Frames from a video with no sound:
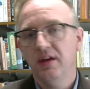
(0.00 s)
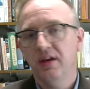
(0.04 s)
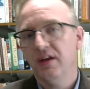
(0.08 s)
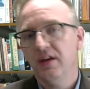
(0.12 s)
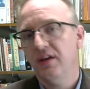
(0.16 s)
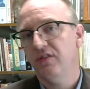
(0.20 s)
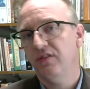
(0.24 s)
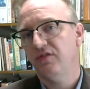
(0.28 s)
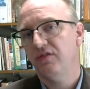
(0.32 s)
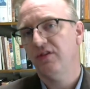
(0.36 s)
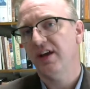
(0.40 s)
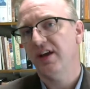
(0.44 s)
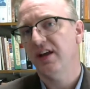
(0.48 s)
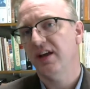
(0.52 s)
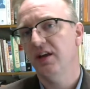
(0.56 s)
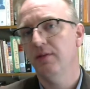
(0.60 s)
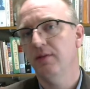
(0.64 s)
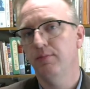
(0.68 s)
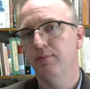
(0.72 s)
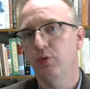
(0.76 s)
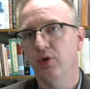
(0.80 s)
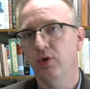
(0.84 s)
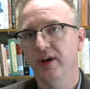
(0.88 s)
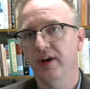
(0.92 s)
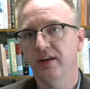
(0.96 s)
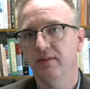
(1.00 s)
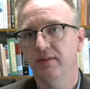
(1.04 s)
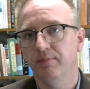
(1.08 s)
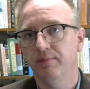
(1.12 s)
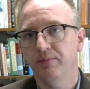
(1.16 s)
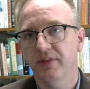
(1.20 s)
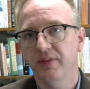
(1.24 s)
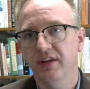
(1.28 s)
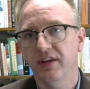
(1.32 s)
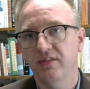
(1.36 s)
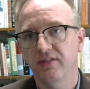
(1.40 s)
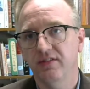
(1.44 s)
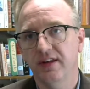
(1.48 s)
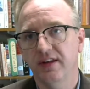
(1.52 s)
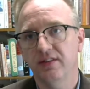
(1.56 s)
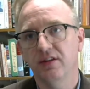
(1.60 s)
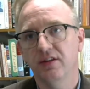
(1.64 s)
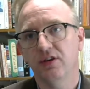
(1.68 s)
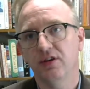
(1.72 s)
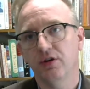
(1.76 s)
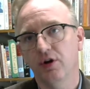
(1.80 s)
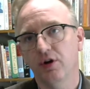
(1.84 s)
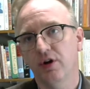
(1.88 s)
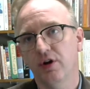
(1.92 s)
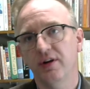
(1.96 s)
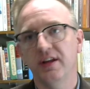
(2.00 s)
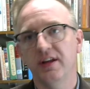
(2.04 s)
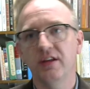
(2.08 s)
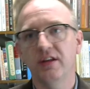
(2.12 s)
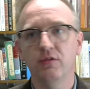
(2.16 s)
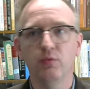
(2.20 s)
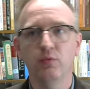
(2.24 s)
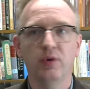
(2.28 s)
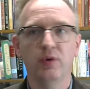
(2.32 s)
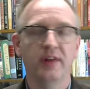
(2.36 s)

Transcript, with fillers: His second point is that the guardians